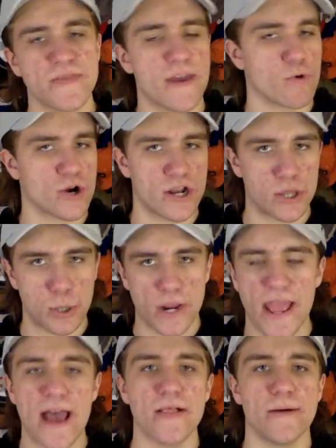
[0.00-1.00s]
they were going to
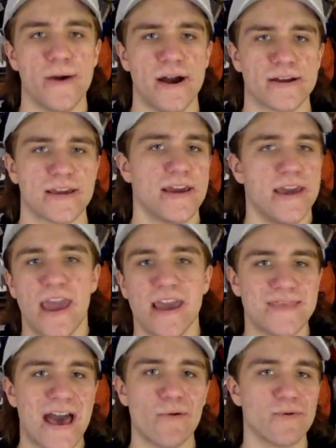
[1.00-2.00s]
trade Hellebuck,
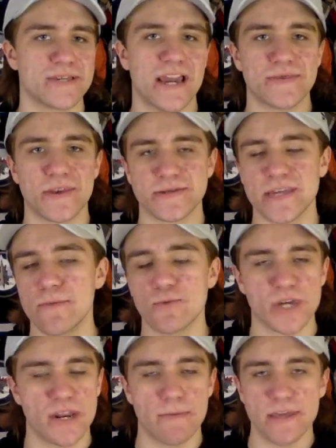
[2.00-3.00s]
and that was it. This team was
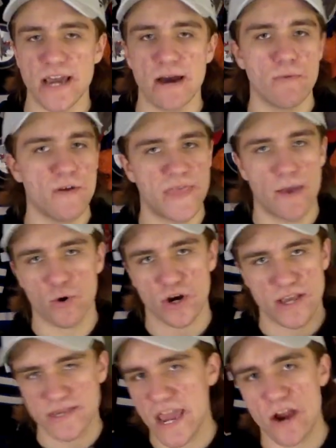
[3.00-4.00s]
going to be done with. They were going
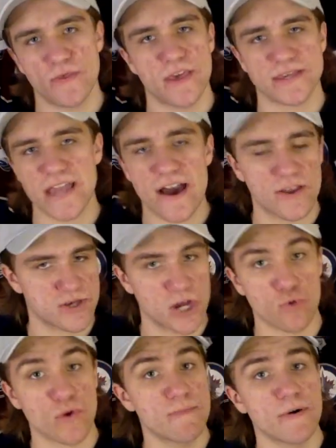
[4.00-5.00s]
to tear this down and
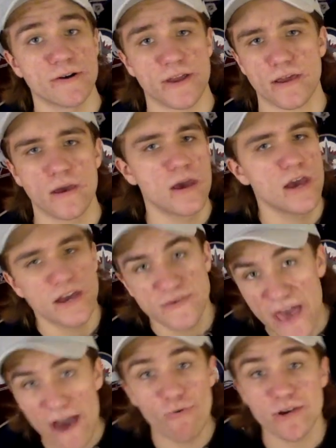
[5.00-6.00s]
start rebuilding.
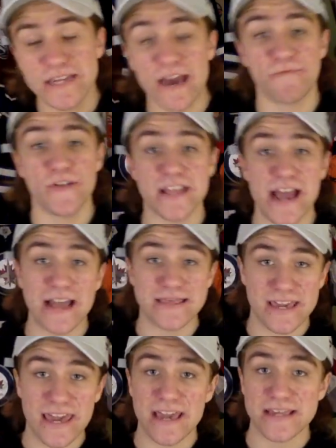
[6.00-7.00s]
That was definitely not
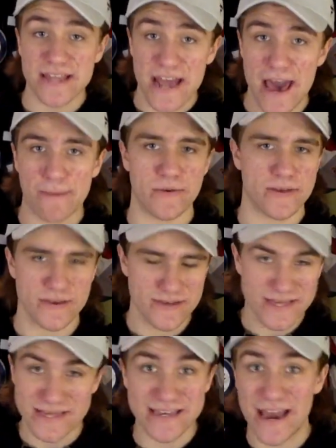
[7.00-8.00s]
the case that happened.
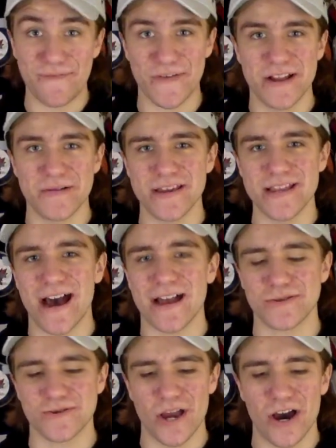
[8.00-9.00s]
Definitely
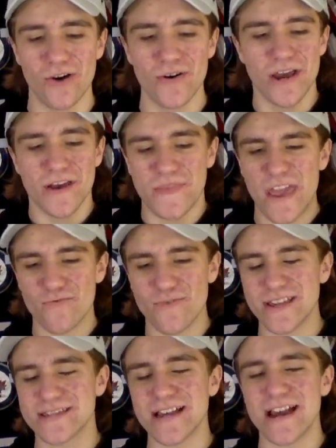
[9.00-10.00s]
not. So they
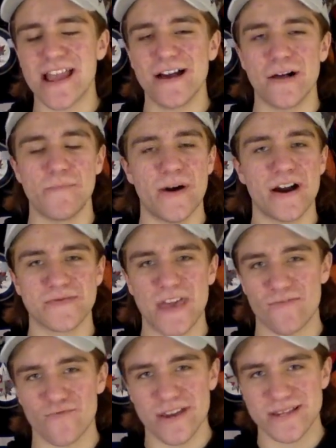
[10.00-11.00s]
re-signed Hellebuck,
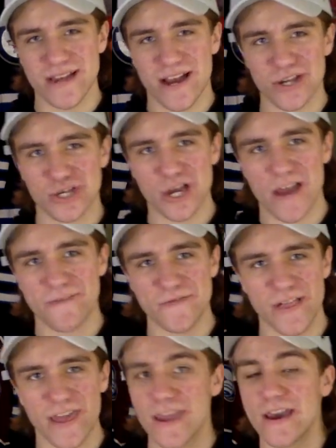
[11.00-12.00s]
they re-signed
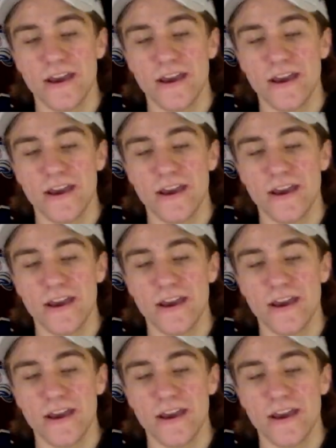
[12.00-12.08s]
Scheifele,